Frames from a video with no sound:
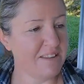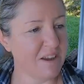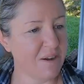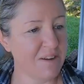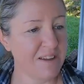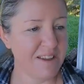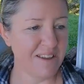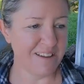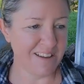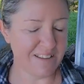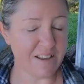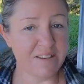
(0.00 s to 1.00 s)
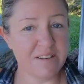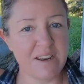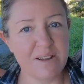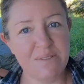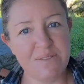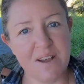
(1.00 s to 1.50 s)
So it's also going
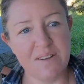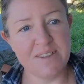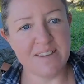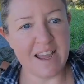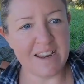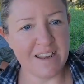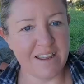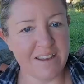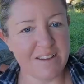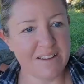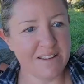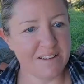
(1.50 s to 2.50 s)
to involve stacking